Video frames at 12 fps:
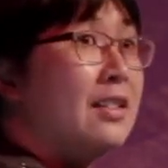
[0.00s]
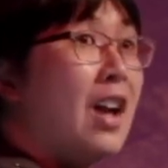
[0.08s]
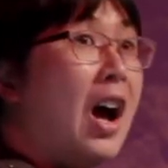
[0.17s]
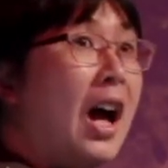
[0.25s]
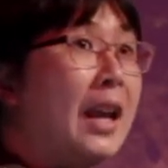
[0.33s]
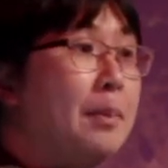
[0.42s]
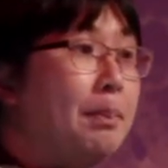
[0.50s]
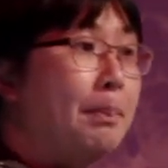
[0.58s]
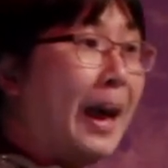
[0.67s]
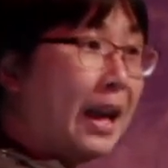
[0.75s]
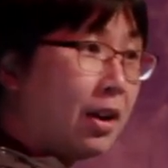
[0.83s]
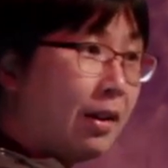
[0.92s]
there's high
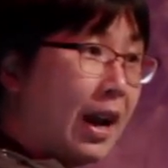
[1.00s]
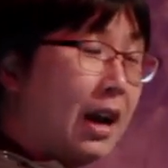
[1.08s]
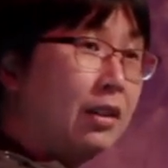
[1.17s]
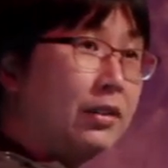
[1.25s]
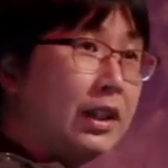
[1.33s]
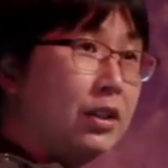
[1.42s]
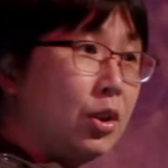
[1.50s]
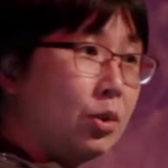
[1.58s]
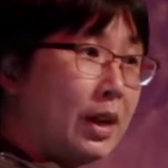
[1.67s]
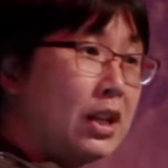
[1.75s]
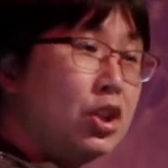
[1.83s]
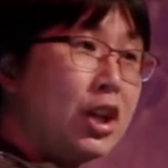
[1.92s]
background in the
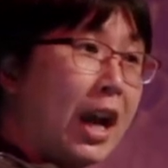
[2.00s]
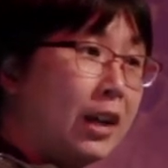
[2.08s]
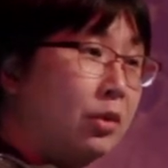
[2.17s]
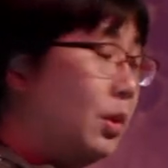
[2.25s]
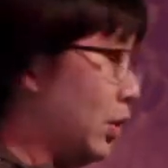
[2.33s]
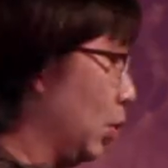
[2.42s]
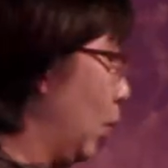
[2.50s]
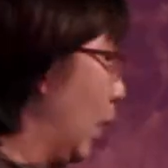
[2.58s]
green channel as